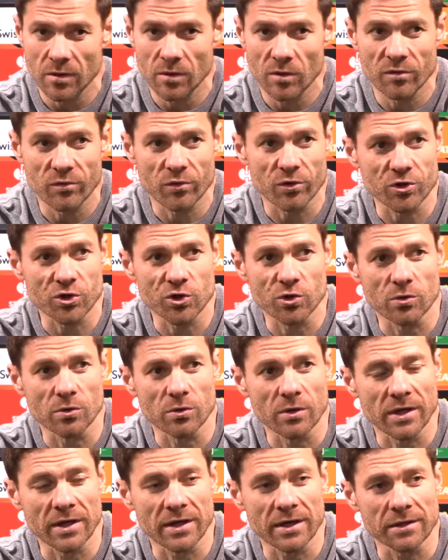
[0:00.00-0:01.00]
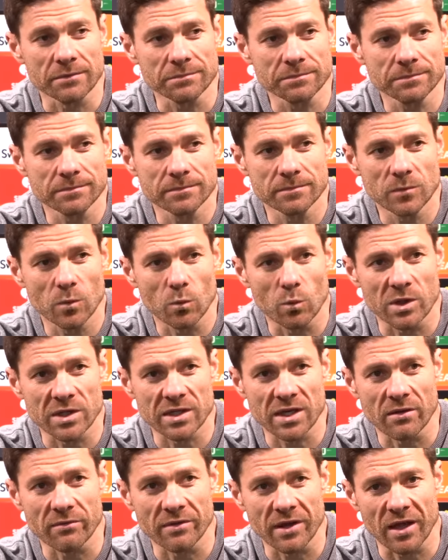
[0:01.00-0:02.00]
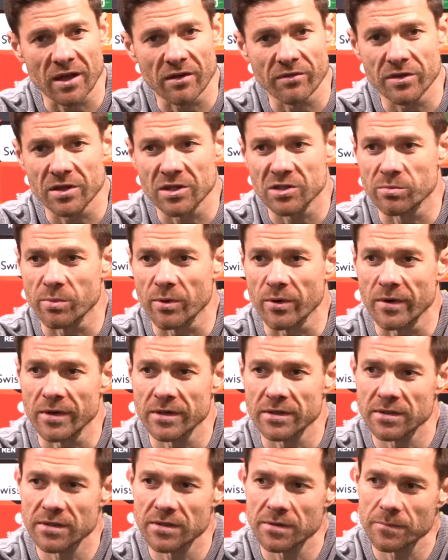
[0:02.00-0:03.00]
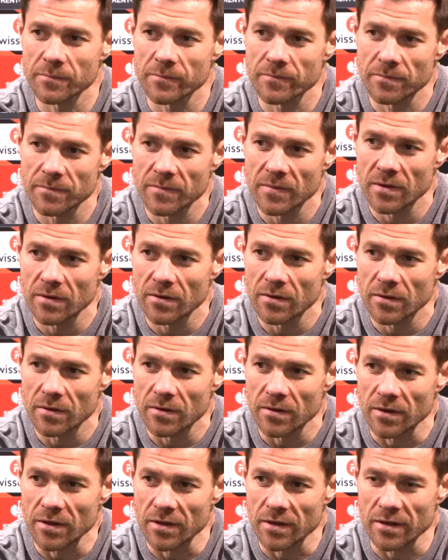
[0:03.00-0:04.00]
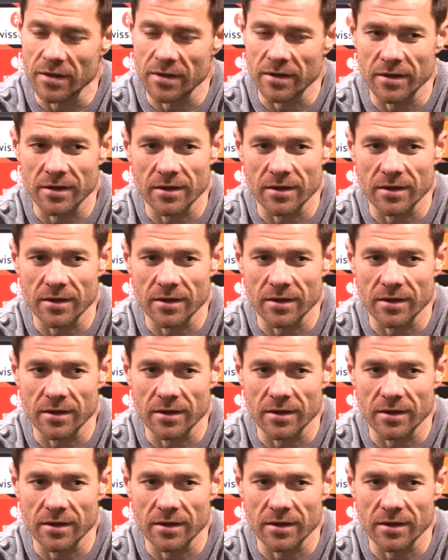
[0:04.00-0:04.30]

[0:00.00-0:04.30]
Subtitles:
For sure, West Ham, they have the experience in